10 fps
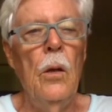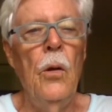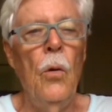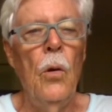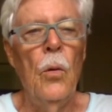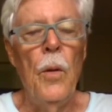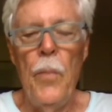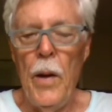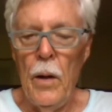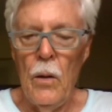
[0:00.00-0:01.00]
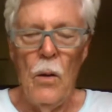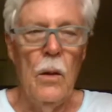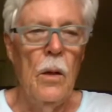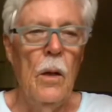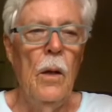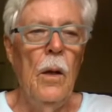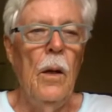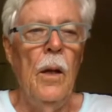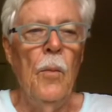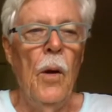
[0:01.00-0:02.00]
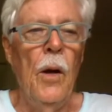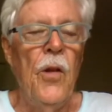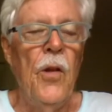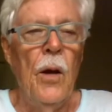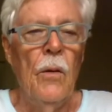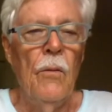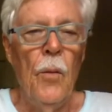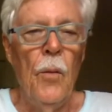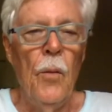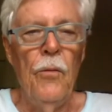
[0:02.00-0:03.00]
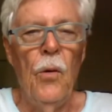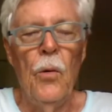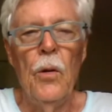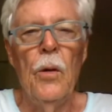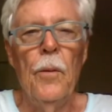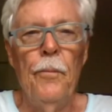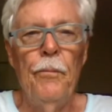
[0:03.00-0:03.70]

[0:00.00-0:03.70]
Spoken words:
door repair in my town of LaBelle, Florida.